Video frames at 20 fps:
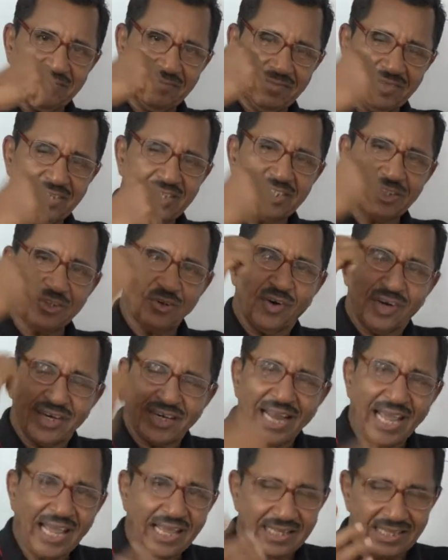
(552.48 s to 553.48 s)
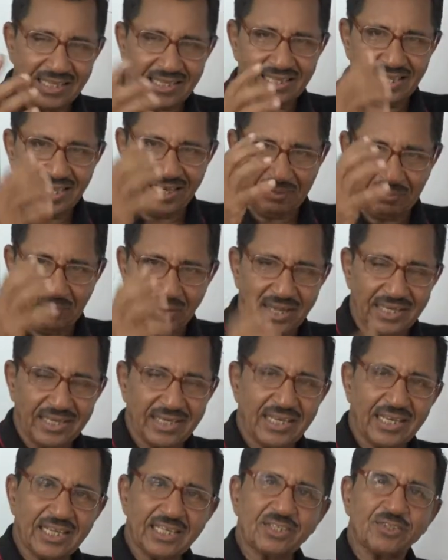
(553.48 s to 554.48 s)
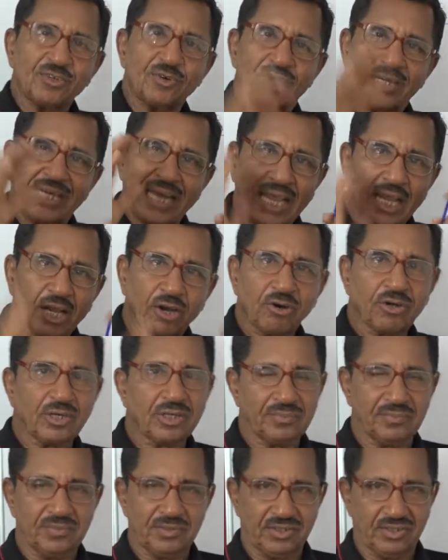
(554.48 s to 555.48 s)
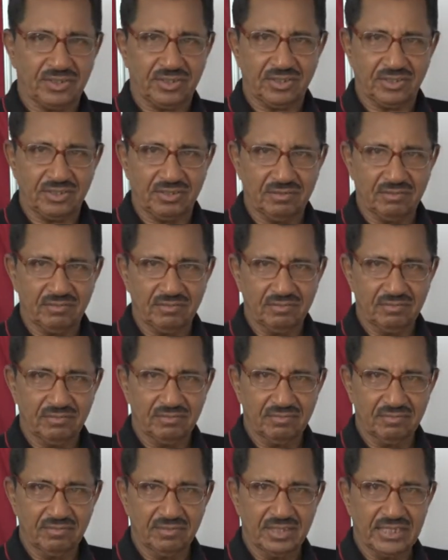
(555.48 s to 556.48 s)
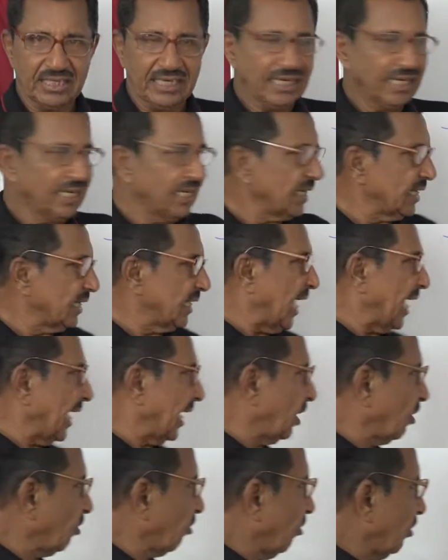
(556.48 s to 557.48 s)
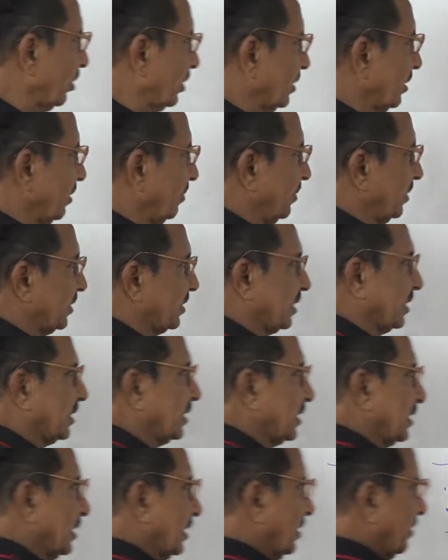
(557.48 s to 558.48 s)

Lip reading: it's not that binary is not dichotomous. Dichotomous